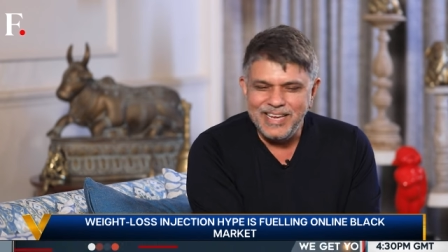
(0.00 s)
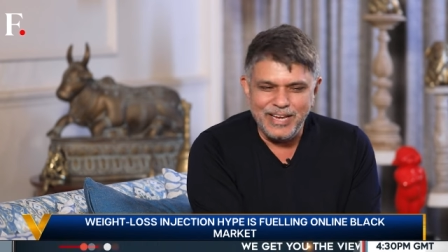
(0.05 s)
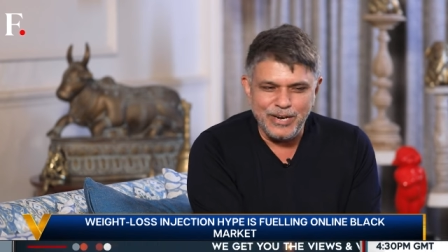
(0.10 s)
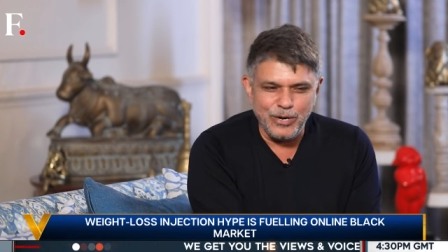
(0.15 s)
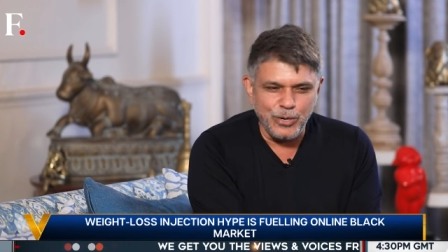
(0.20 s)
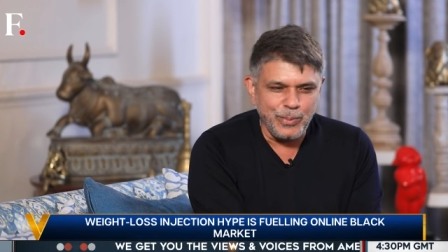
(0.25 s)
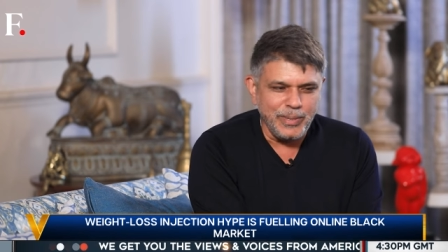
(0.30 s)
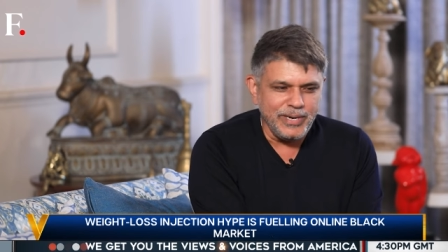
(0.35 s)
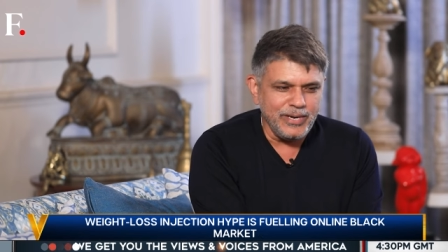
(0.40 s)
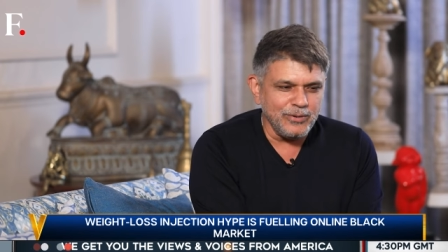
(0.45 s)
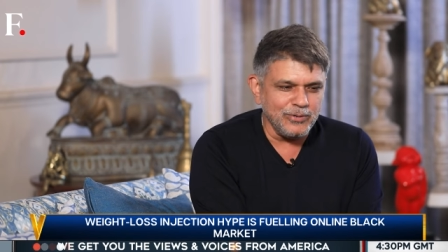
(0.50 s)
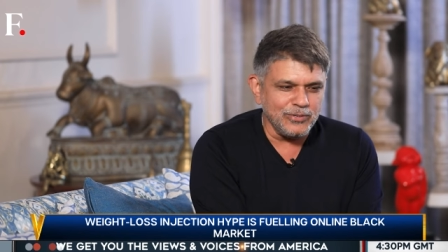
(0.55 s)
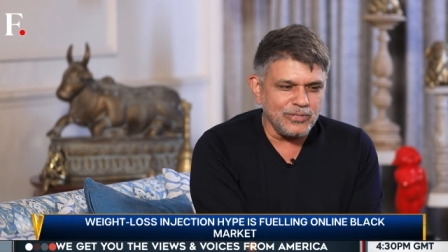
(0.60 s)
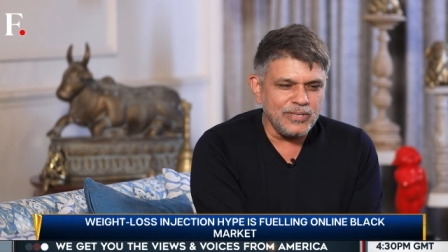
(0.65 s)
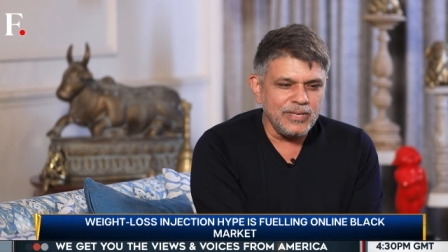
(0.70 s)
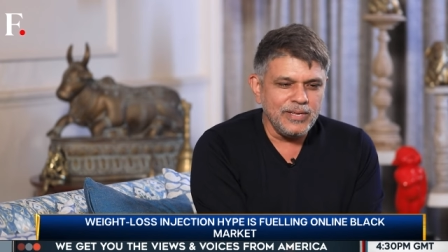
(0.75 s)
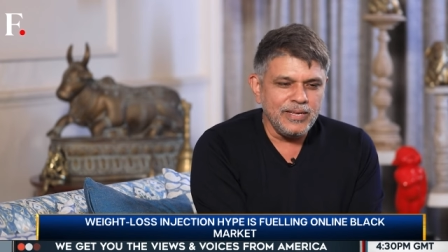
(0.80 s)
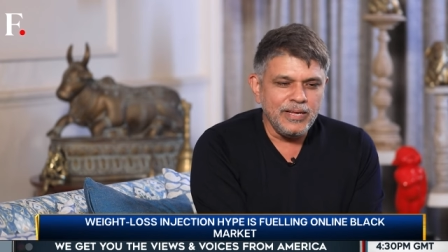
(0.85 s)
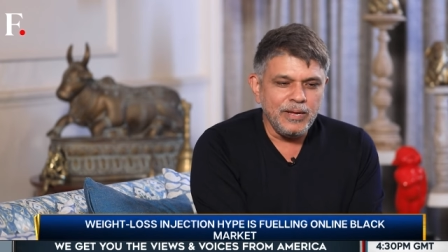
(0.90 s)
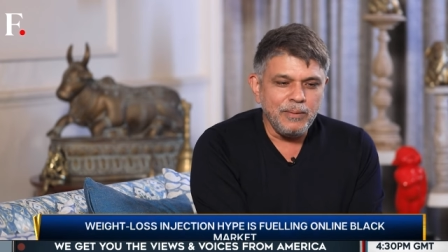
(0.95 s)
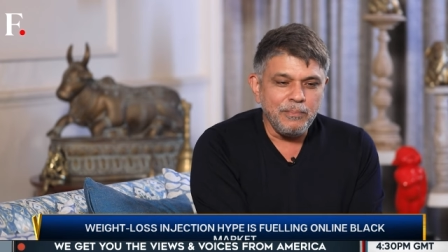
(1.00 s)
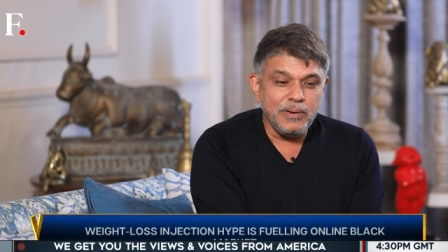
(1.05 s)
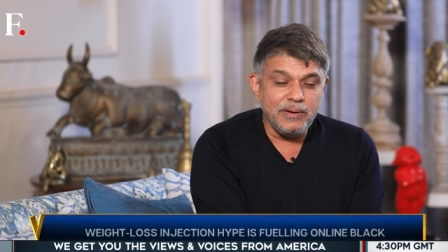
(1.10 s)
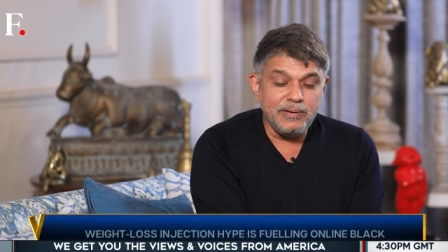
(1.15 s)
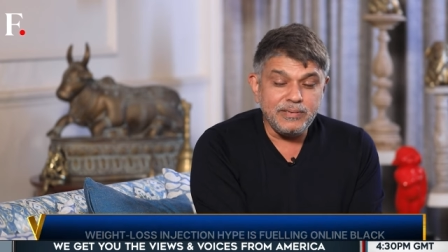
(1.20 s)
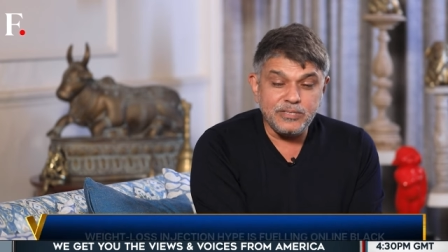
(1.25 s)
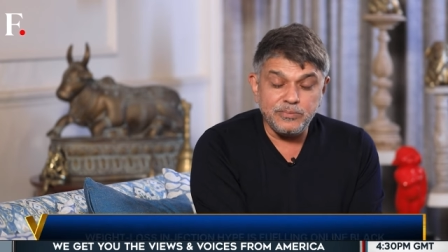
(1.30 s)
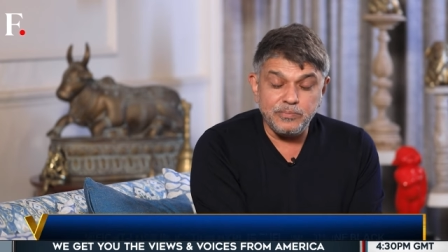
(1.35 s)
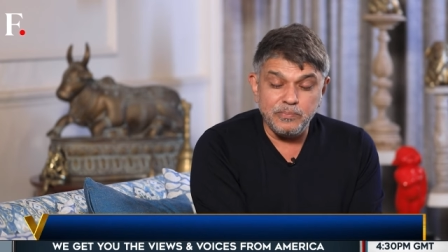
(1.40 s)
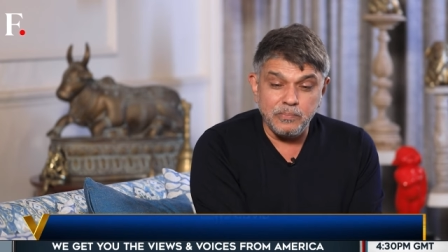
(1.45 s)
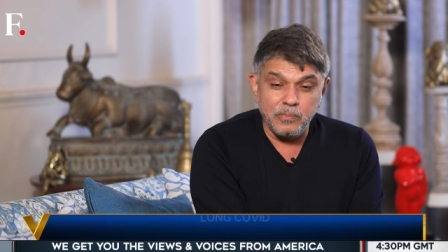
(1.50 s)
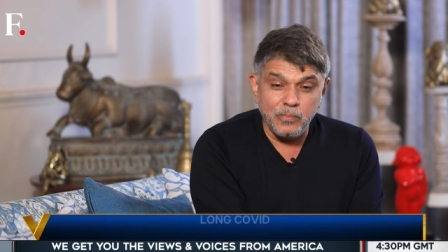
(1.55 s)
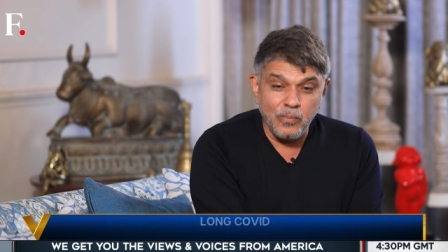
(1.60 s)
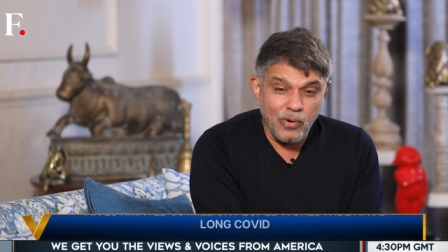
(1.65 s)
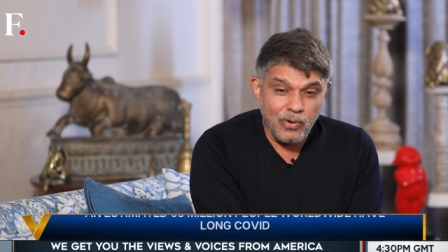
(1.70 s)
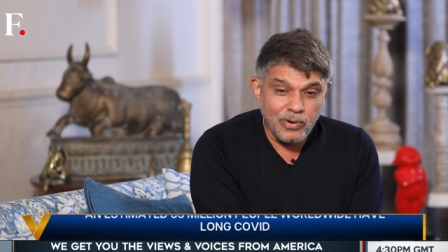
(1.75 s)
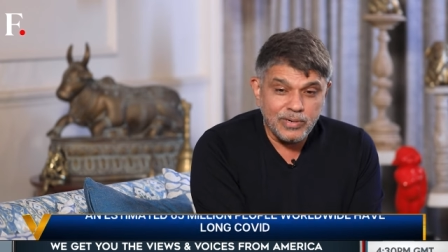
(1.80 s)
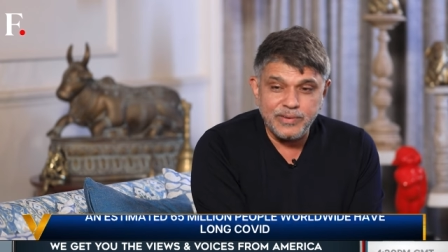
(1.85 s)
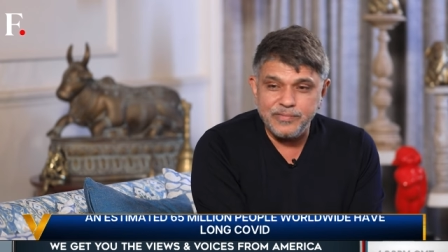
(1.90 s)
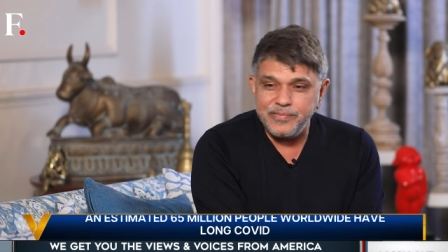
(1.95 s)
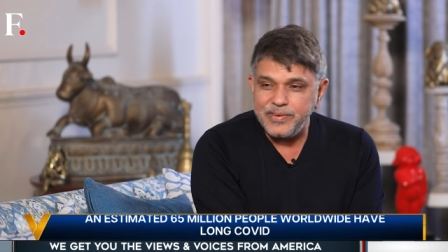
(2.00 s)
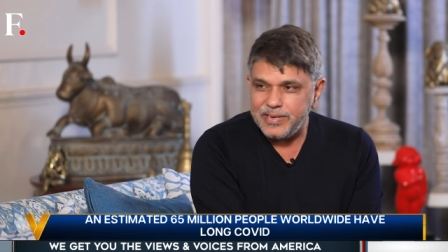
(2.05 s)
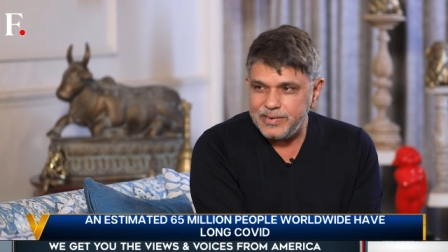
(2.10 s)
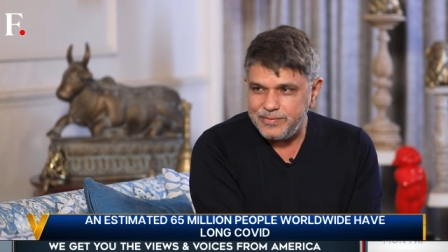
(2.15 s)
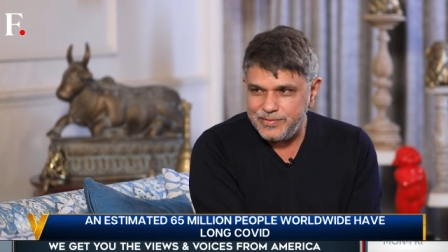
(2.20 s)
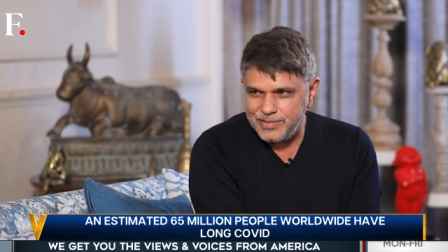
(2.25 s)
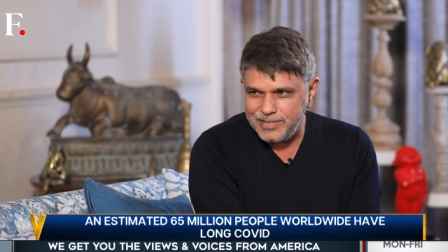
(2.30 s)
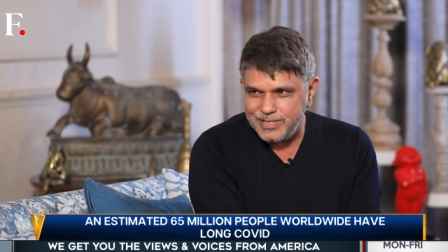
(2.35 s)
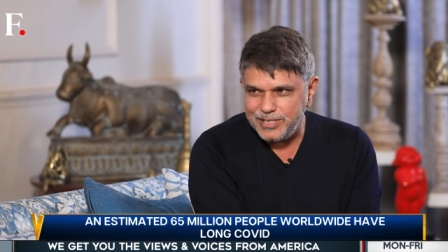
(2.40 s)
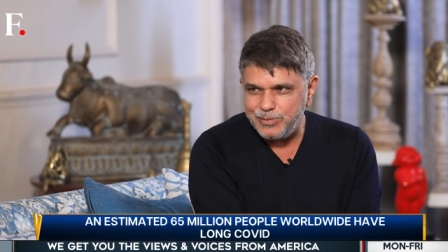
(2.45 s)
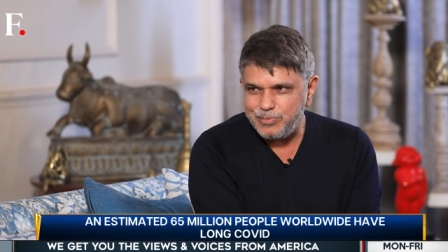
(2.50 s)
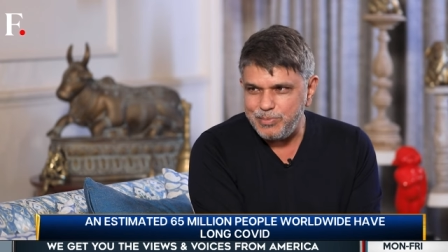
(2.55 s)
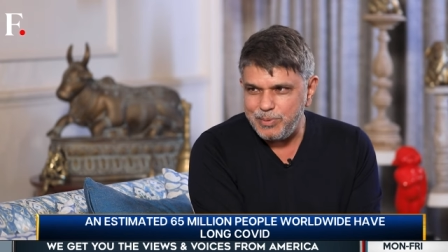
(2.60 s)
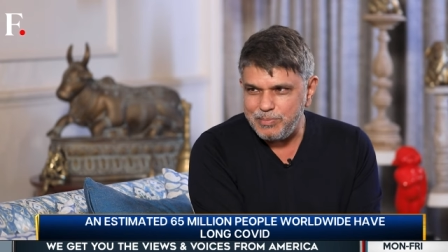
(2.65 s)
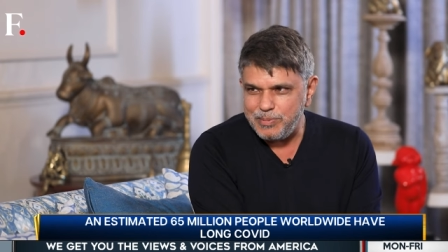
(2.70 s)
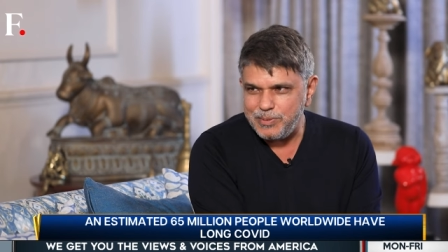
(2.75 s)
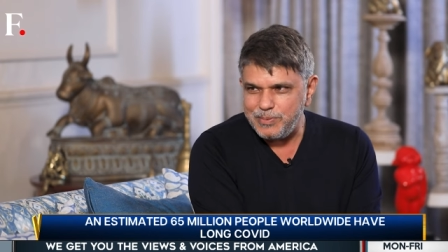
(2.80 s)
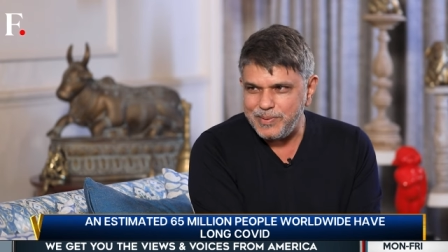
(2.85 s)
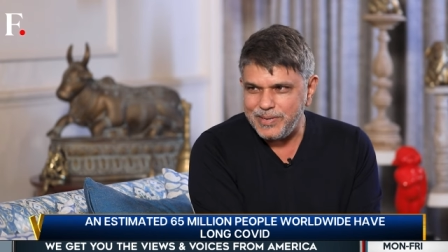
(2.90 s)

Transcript: Nobody knows. But it's more difficult for these people,